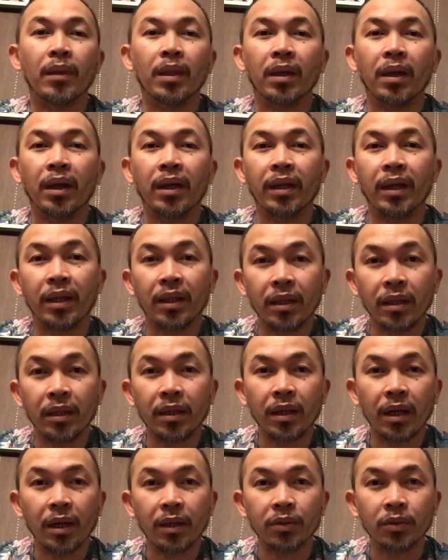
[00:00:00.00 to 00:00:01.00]
and I learned
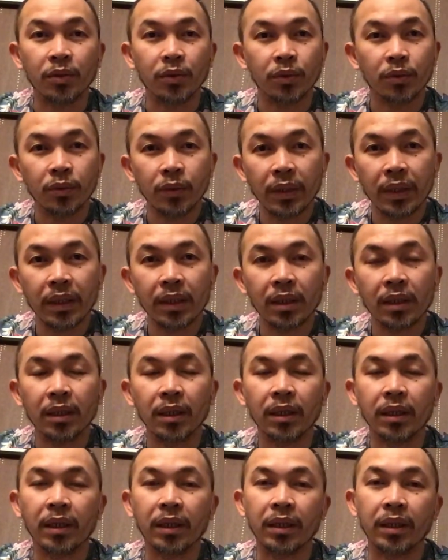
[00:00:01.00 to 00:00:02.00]
how to tweak
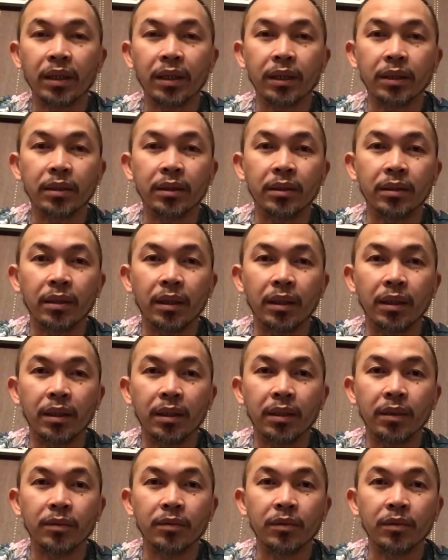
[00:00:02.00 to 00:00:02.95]
and uh,